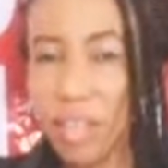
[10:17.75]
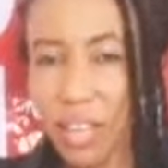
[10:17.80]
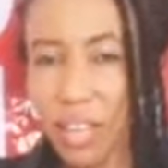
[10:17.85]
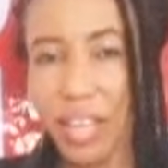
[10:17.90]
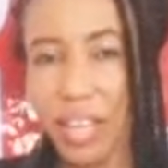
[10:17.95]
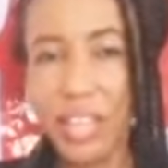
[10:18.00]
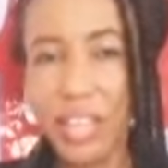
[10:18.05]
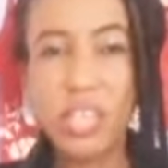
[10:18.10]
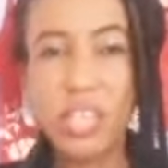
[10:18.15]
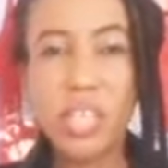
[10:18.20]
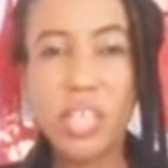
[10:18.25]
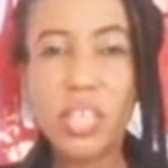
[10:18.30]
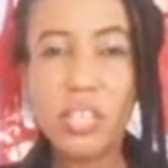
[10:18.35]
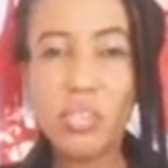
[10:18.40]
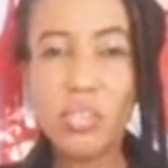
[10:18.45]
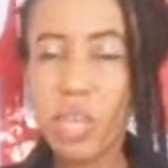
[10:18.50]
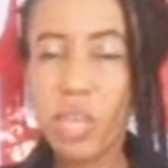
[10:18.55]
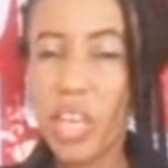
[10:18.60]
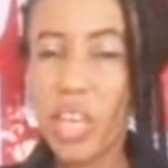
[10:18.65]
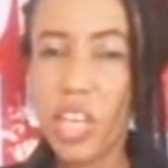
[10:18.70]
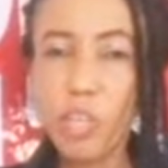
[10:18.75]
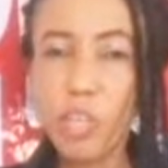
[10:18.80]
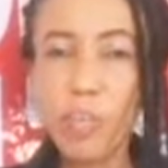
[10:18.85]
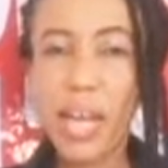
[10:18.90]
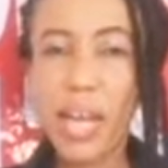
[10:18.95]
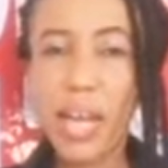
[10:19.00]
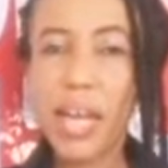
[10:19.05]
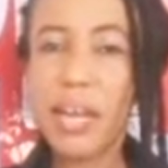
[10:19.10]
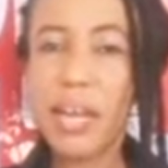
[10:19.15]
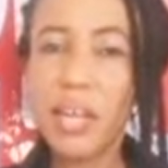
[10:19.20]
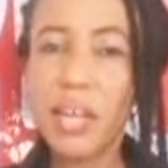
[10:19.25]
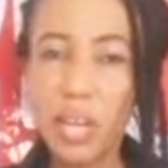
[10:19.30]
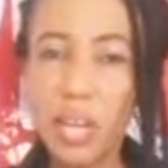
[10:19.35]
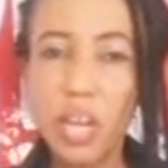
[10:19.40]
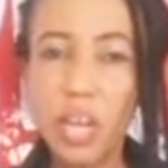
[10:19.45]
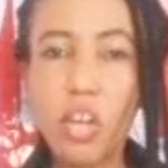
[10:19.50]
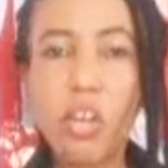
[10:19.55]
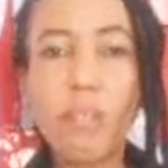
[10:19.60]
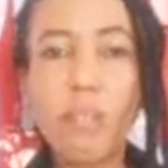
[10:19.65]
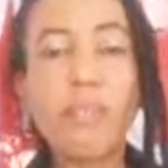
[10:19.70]
cared to help her
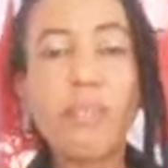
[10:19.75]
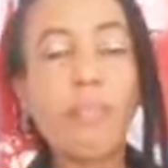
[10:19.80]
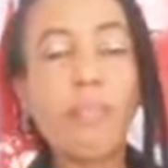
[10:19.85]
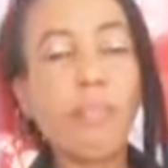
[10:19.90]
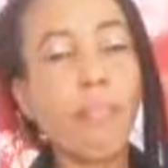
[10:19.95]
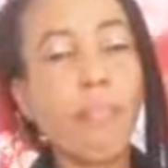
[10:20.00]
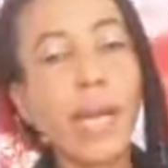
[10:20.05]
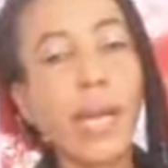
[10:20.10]
come